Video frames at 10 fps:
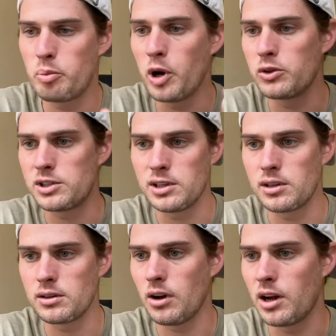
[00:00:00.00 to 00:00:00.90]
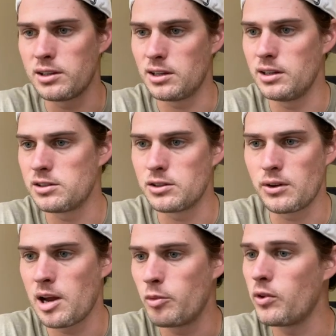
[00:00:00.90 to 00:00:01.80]
posting onto
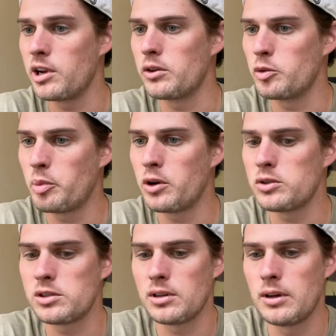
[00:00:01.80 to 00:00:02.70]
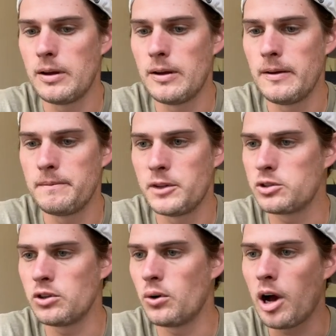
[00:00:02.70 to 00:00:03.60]
Instagram, a regular post,
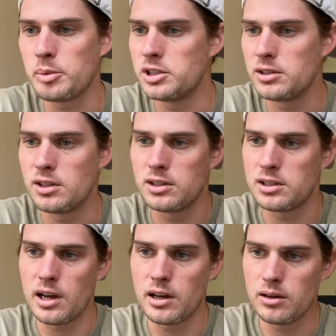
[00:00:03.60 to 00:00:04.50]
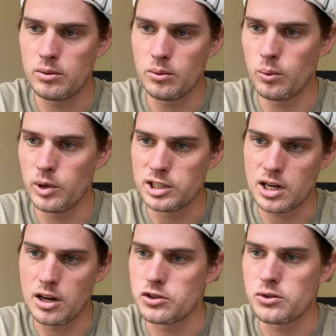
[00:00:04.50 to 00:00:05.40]
there's no option to decide which
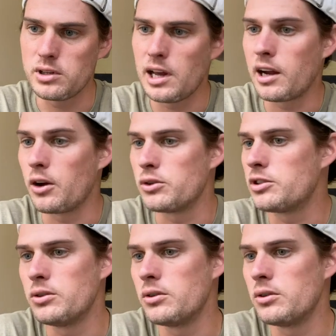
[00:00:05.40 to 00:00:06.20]
country that goes to.